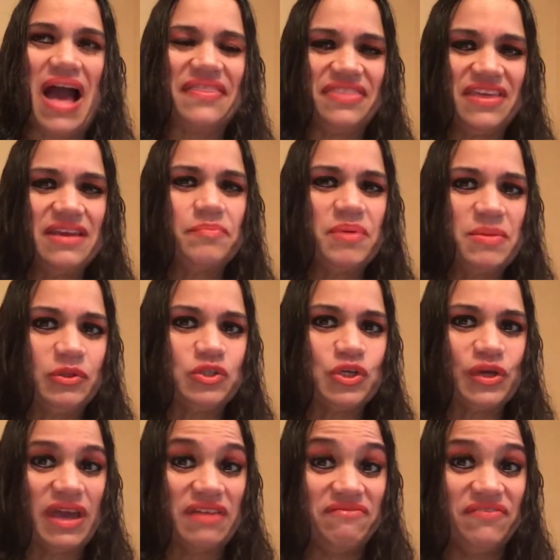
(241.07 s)
think people
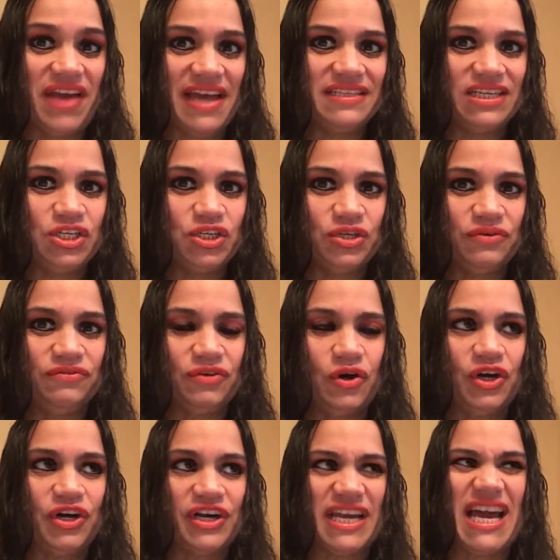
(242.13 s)
took advantage of
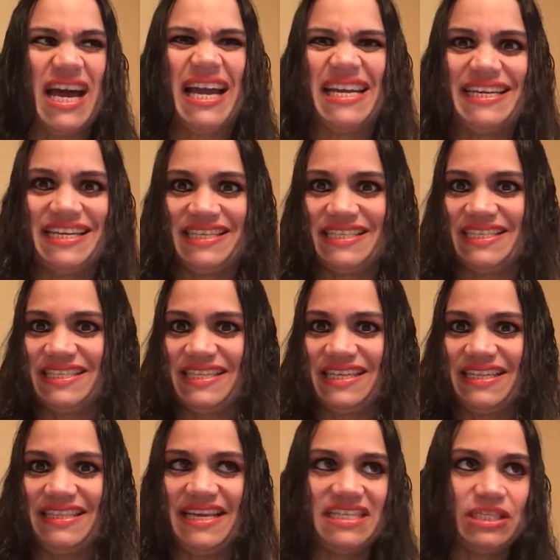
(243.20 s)
our kindness.
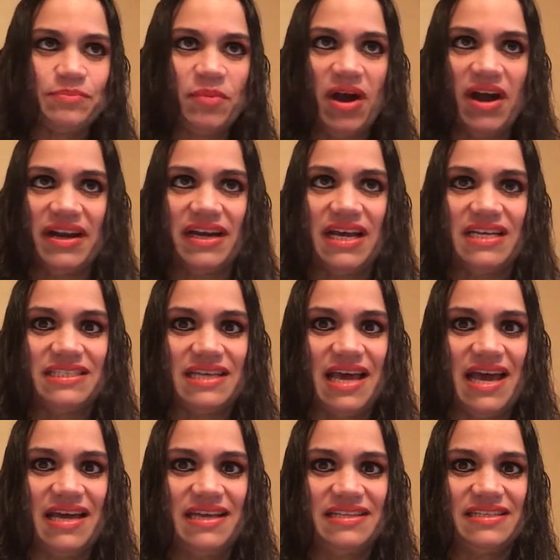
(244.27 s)
They spotted us
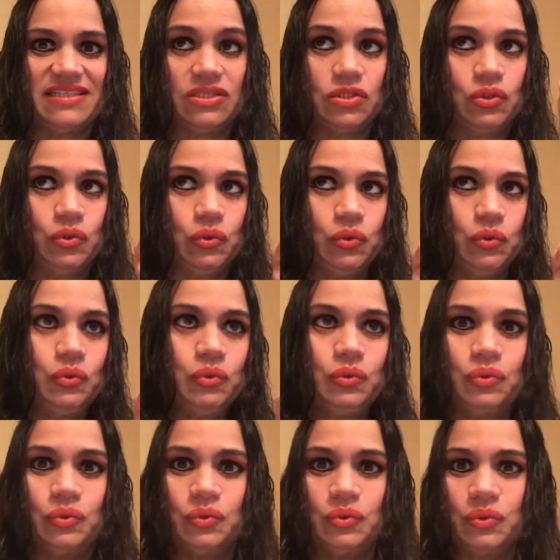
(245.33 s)
as,
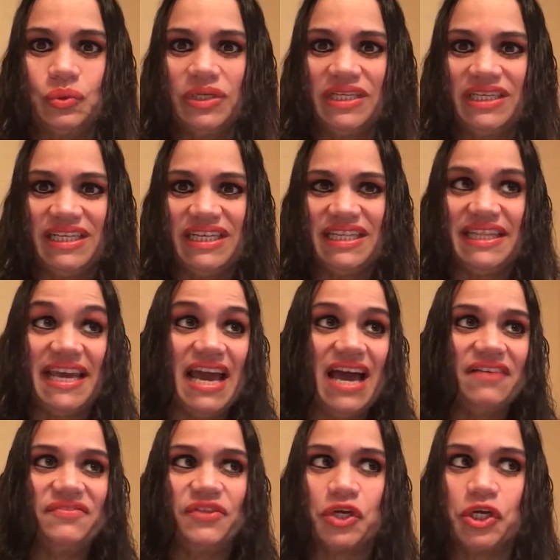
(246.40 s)
ooh, they
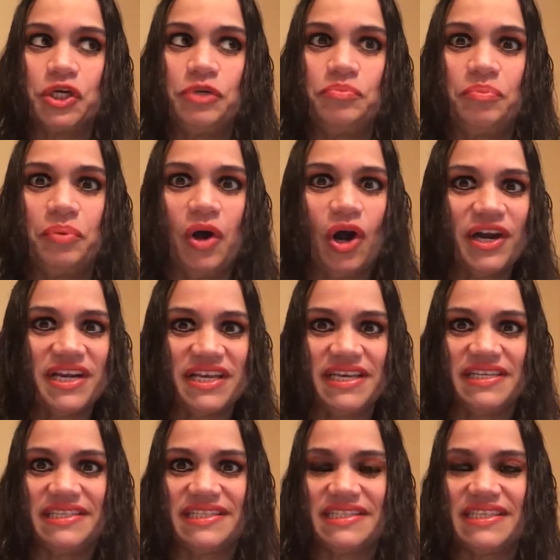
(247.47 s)
have the good
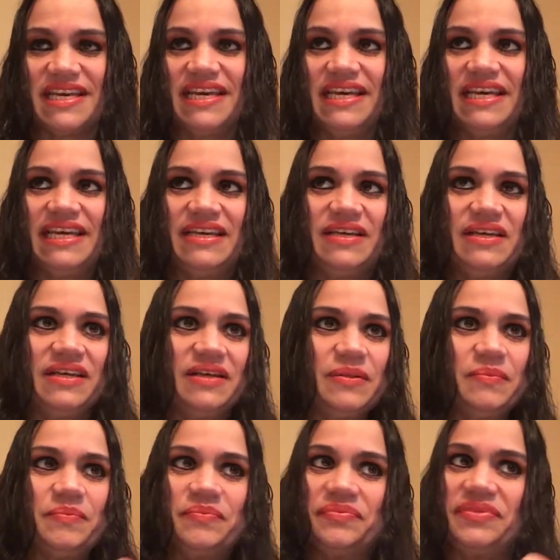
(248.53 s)
parties.
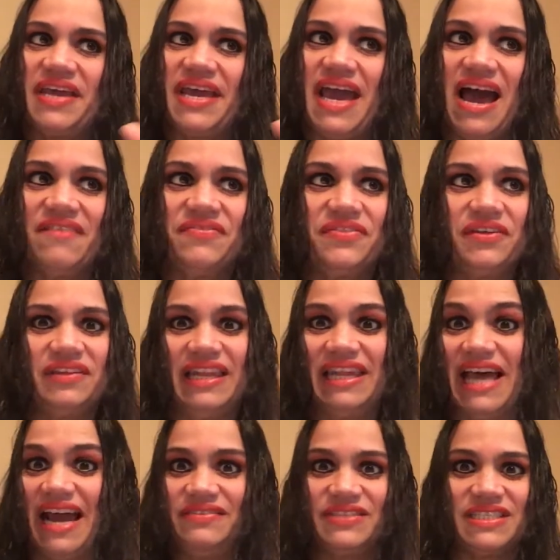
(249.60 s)
They have the
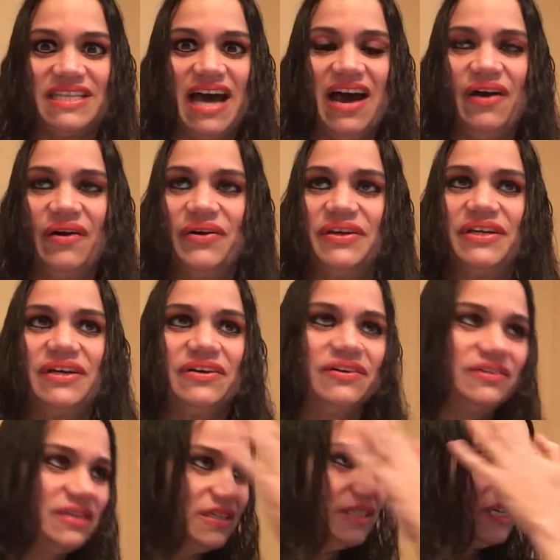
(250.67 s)
lifestyle, you
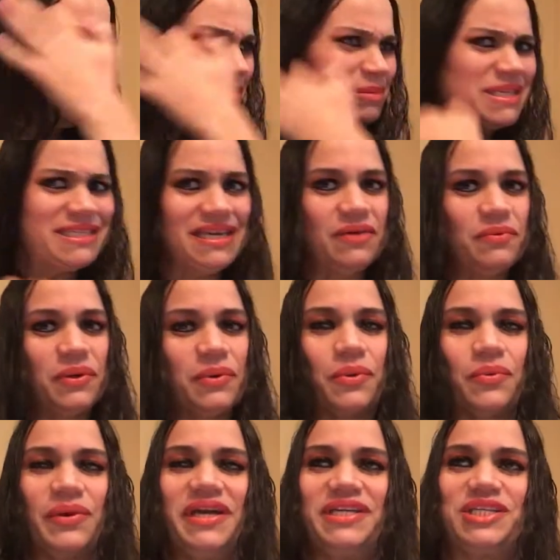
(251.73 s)
know? And I'm not saying we were
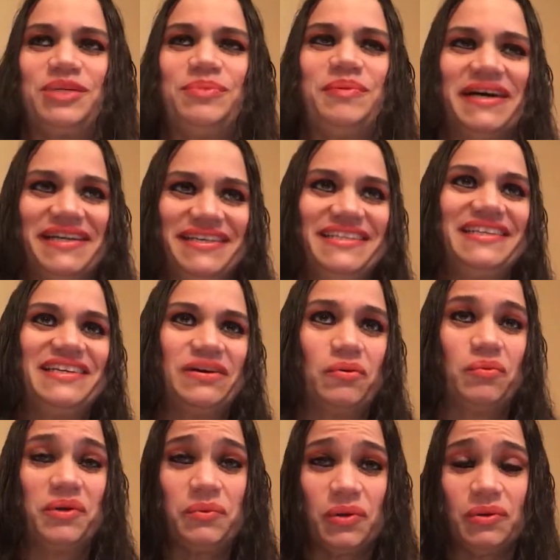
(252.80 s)
rich, but, you know,
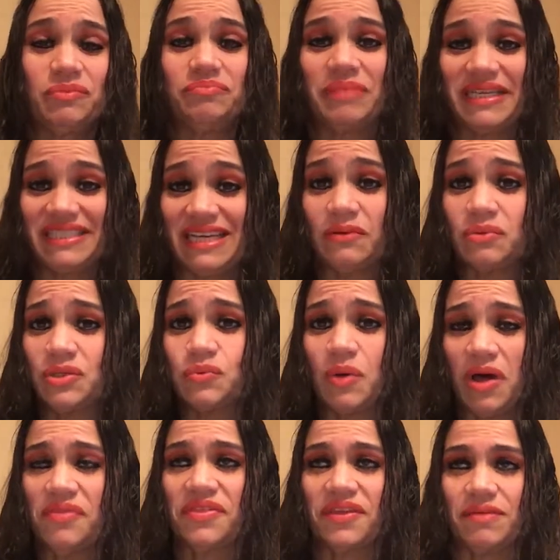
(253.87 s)
we were, my dad was
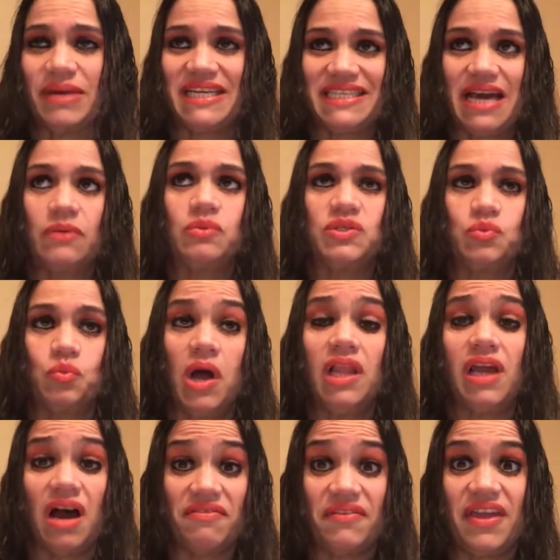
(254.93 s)
wealthy. My dad was
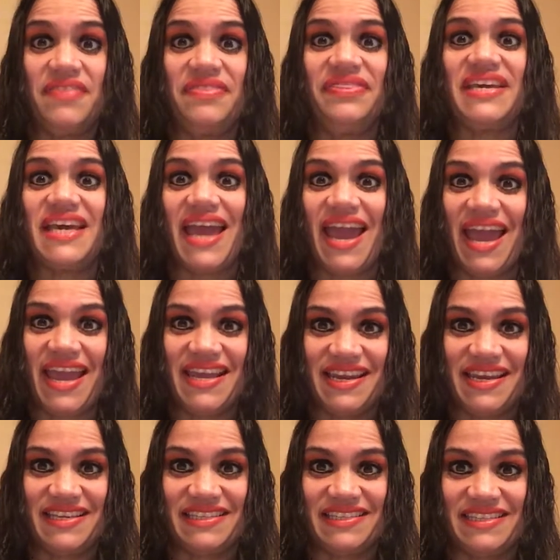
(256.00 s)
well off in the
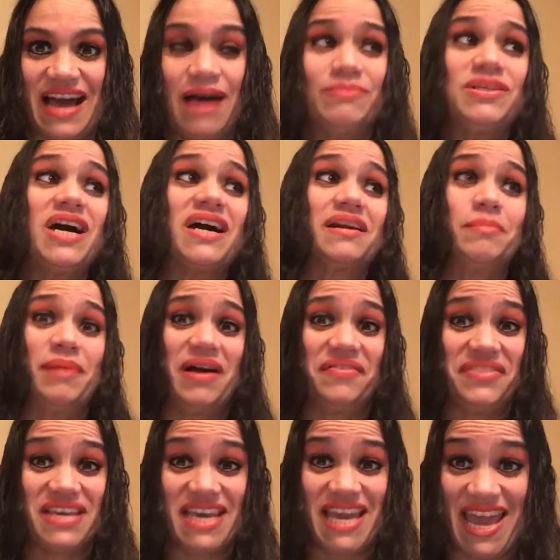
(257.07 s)
80s. I'm talking
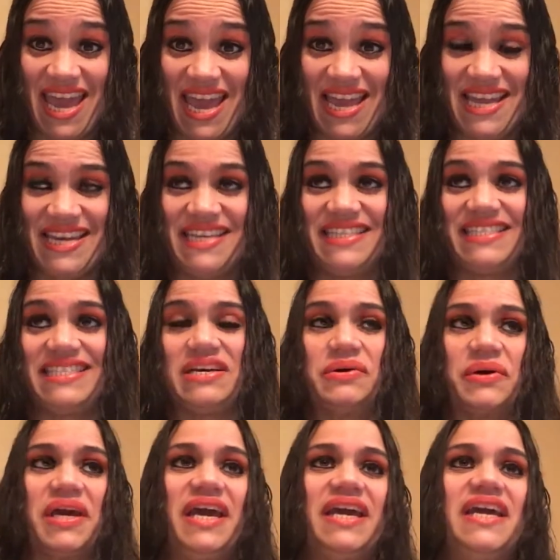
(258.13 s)
about the 80s,
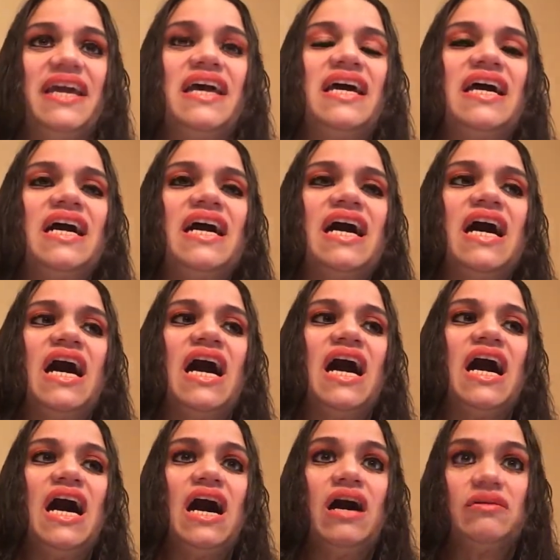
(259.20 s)
okay?
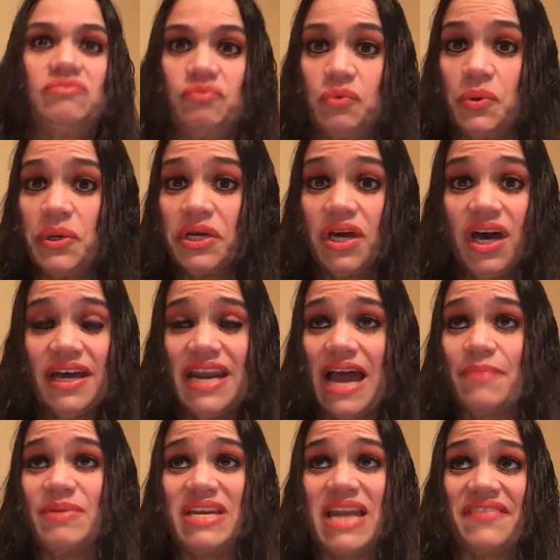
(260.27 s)
We were good.
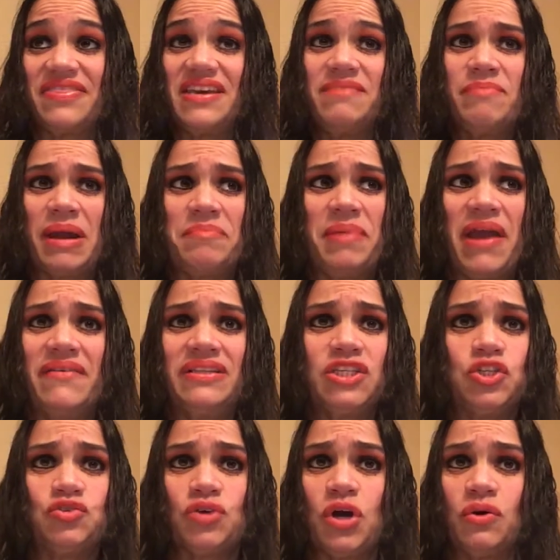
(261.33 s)
I mean, I think my parents
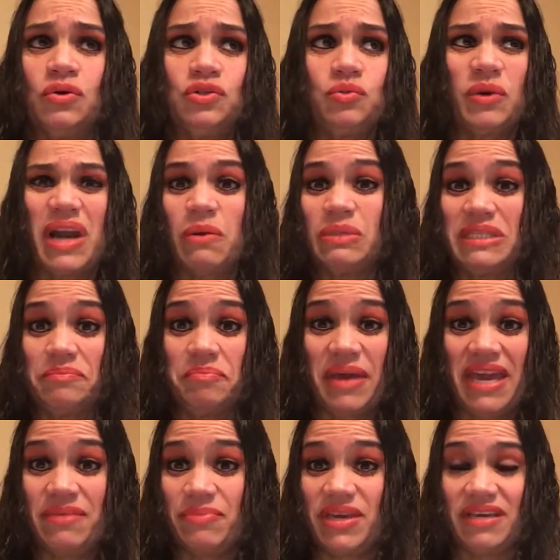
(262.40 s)
struggled when I was a
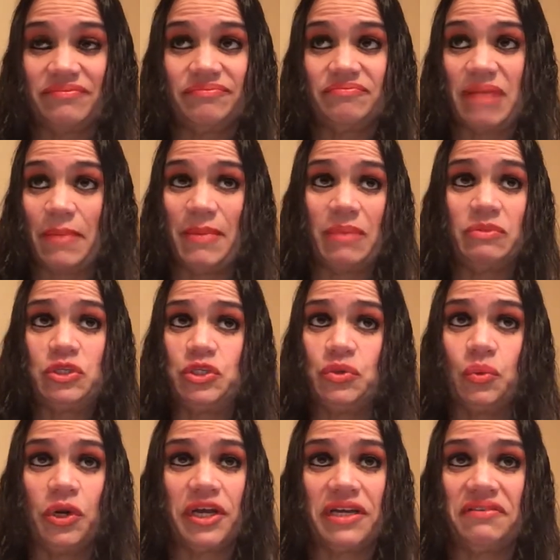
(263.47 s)
baby. My mom used to
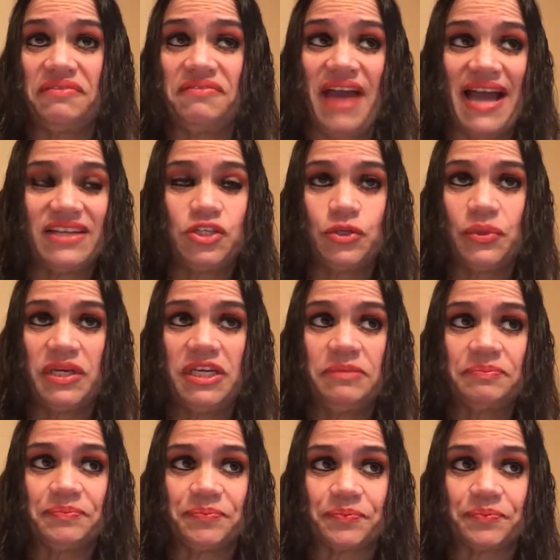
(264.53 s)
work in a factory,